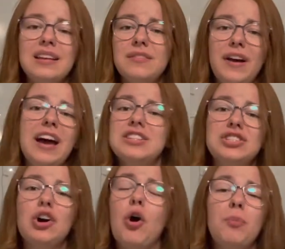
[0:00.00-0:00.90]
If I had
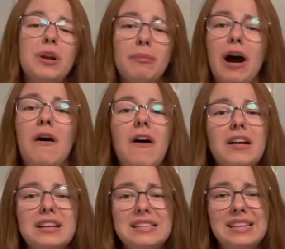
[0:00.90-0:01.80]
just opened up my
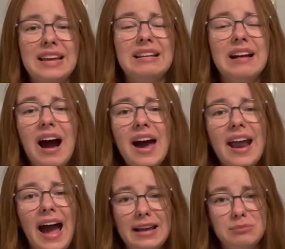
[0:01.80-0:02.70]
heart and said, God,
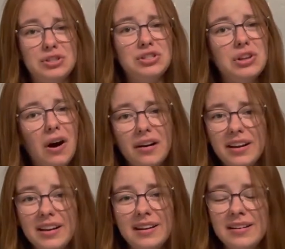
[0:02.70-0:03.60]
I am sorry.